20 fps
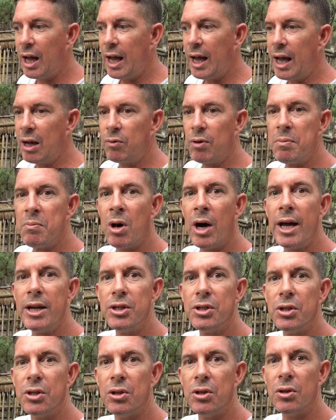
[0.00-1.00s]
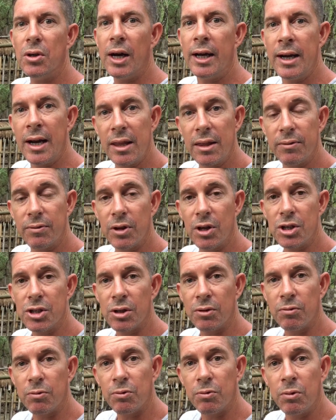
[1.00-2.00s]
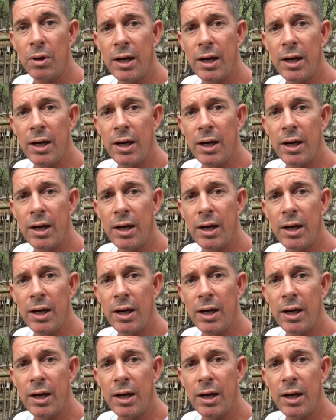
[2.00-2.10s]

and we might do another version